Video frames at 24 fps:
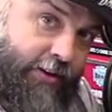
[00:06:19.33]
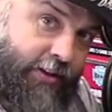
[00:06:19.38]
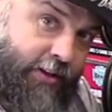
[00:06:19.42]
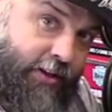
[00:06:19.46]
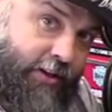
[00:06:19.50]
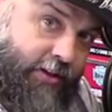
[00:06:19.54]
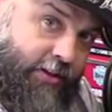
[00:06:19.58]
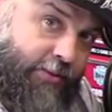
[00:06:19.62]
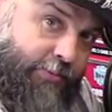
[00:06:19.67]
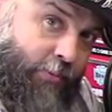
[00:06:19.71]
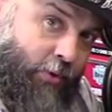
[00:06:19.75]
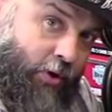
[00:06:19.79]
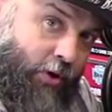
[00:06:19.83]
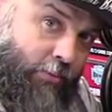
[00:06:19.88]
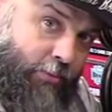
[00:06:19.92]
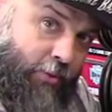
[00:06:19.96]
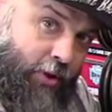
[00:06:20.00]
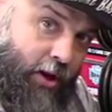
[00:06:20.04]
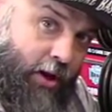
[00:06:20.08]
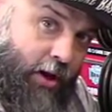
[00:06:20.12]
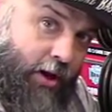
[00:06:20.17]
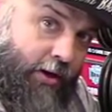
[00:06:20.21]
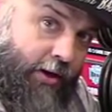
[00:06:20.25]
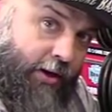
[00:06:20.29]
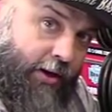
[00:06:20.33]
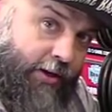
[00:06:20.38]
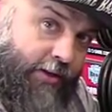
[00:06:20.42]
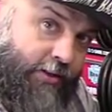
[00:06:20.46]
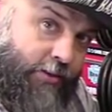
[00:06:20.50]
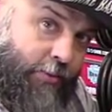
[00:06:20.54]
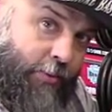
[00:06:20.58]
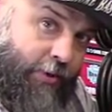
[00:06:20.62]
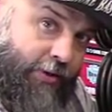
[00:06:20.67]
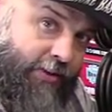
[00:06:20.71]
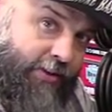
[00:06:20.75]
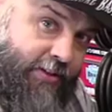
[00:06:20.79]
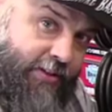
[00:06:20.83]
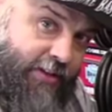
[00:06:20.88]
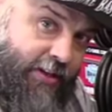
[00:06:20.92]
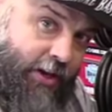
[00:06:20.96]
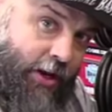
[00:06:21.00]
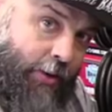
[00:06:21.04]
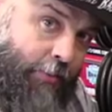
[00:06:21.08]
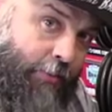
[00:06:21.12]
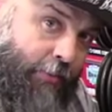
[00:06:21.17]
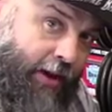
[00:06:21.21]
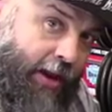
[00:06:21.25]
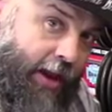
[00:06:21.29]
that a small block has about the
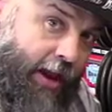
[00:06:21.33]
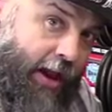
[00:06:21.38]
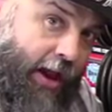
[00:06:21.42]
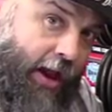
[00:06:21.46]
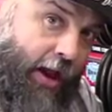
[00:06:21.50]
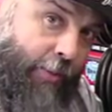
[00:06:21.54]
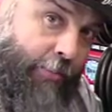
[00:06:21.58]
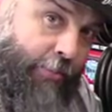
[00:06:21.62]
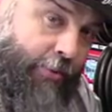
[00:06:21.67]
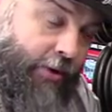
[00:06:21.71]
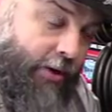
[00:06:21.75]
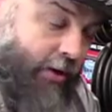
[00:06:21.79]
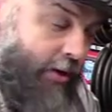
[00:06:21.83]
same gap.